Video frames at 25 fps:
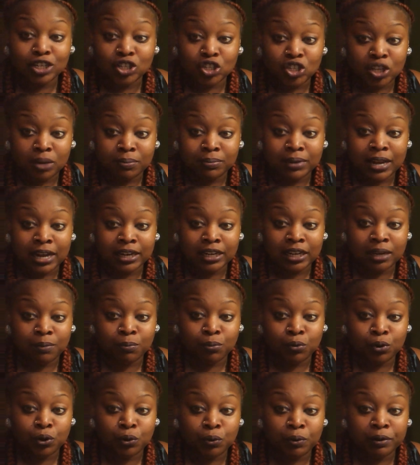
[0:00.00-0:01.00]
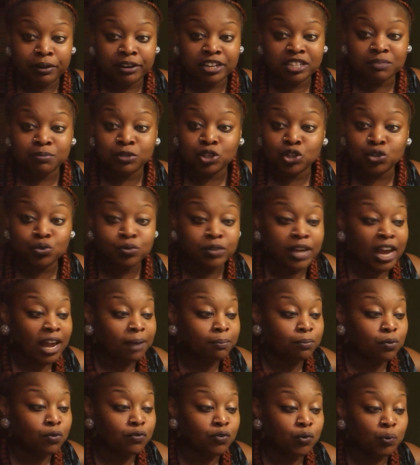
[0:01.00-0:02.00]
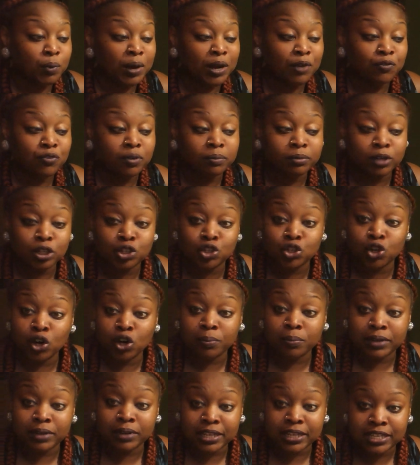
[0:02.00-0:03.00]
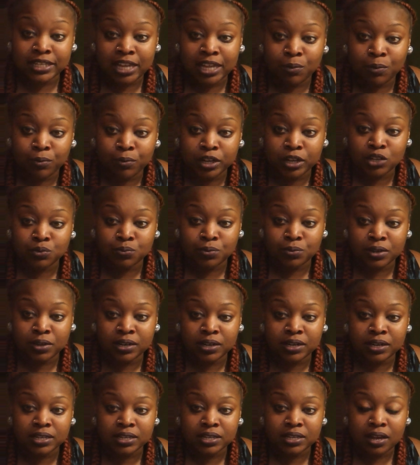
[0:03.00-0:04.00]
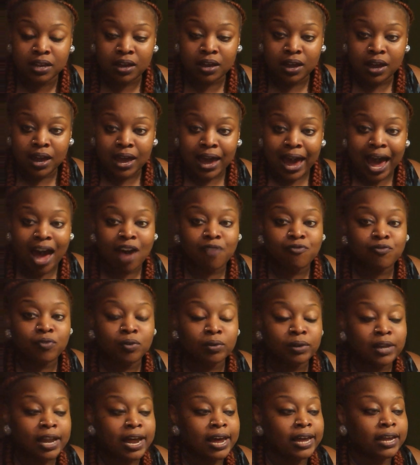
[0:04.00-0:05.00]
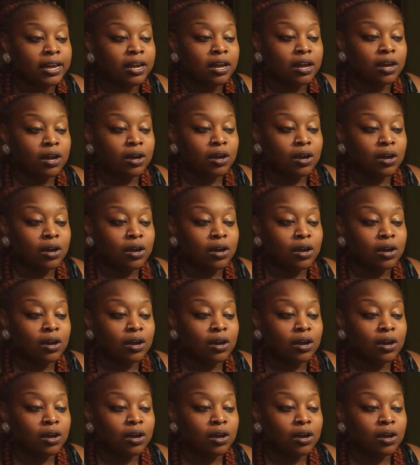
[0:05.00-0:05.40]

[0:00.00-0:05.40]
Gemini, Libra, Aquarius, but you can't move away from the turbulence that once was. I feel like